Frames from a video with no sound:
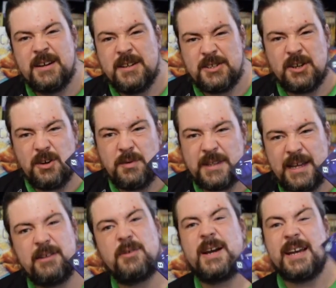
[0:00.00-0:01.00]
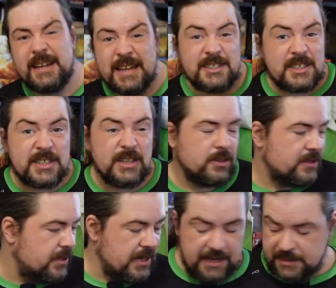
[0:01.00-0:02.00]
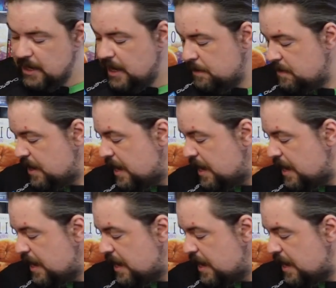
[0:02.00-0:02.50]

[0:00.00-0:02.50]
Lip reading: So with that out of the way, let's just get on to the next game.